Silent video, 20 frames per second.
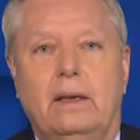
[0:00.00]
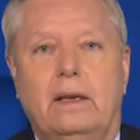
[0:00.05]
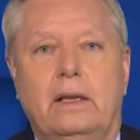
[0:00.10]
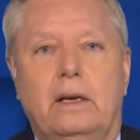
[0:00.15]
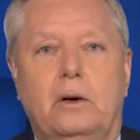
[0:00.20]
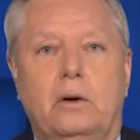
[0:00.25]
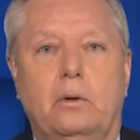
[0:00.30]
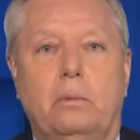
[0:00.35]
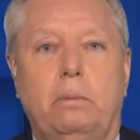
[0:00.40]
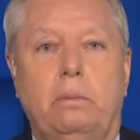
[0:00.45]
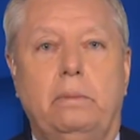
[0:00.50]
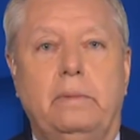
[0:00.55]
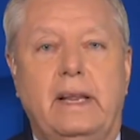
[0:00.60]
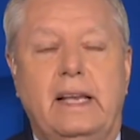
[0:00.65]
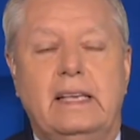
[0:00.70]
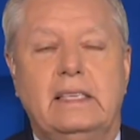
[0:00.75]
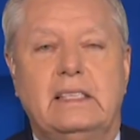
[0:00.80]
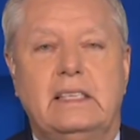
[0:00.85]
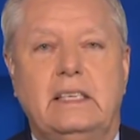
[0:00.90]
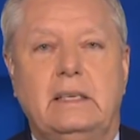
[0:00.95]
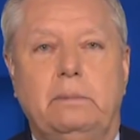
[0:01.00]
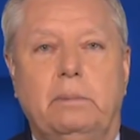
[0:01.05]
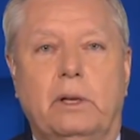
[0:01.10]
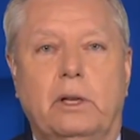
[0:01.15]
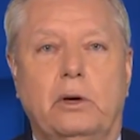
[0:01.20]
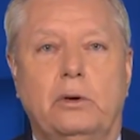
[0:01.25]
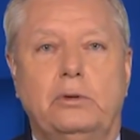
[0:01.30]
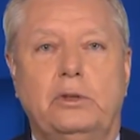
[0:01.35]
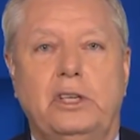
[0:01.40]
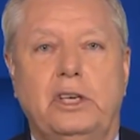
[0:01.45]
you know, Nancy
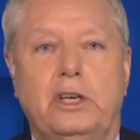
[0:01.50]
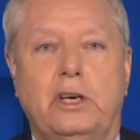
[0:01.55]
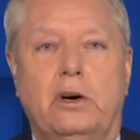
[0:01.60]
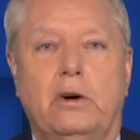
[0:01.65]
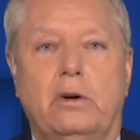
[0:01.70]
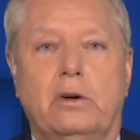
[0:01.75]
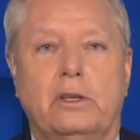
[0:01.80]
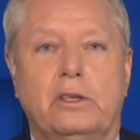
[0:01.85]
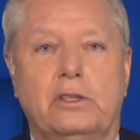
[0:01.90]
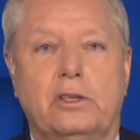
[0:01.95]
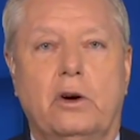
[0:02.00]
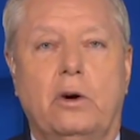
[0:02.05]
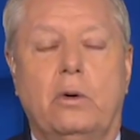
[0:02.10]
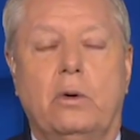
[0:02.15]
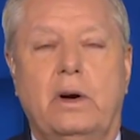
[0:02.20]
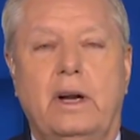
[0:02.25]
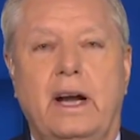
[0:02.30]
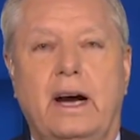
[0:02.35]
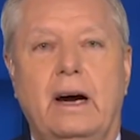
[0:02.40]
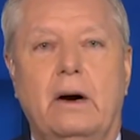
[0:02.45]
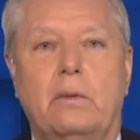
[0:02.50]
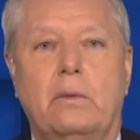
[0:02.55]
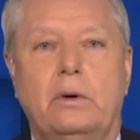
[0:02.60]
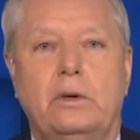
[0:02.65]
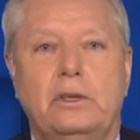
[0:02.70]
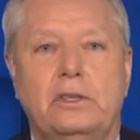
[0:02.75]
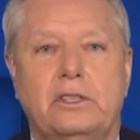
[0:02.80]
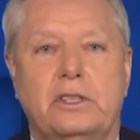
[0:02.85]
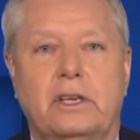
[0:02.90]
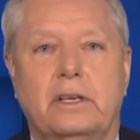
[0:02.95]
Pelosi called us all
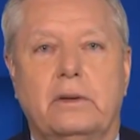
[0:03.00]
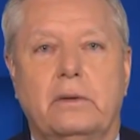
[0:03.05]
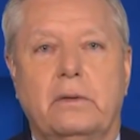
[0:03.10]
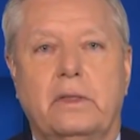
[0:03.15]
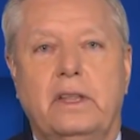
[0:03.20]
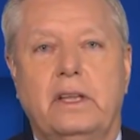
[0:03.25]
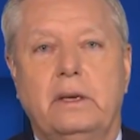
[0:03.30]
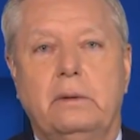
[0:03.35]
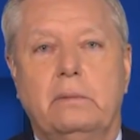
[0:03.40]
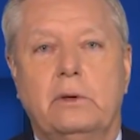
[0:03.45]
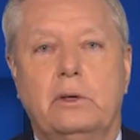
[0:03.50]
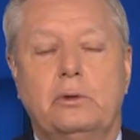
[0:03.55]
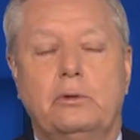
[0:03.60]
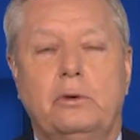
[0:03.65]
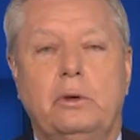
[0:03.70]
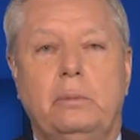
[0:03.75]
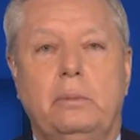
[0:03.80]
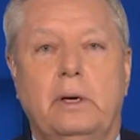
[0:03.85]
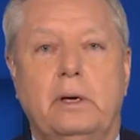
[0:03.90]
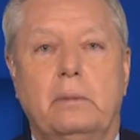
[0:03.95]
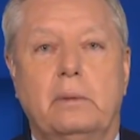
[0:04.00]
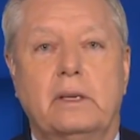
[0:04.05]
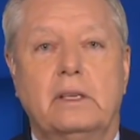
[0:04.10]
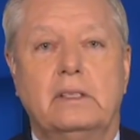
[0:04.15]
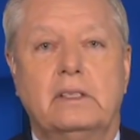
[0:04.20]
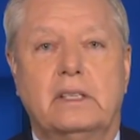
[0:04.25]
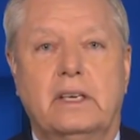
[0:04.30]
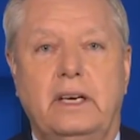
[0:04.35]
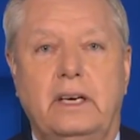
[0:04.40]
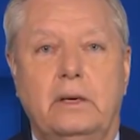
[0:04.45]
cowards. I don't think most
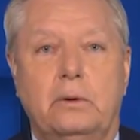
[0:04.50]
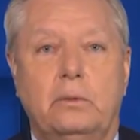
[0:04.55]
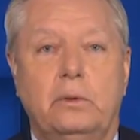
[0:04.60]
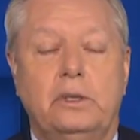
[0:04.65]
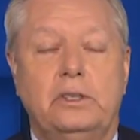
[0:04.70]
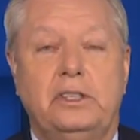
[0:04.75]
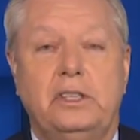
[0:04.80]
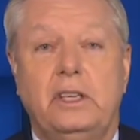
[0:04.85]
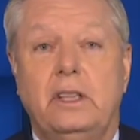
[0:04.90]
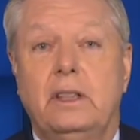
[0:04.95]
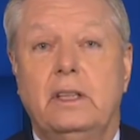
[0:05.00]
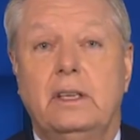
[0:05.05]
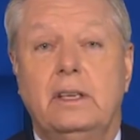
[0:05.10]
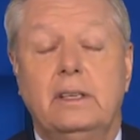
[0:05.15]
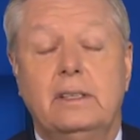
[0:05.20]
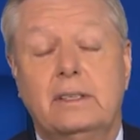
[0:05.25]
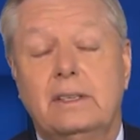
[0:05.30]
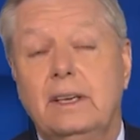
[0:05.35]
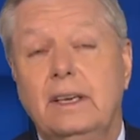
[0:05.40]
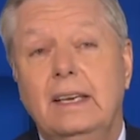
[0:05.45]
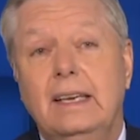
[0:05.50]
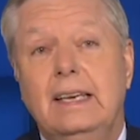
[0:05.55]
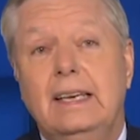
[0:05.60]
Republicans care what she thinks.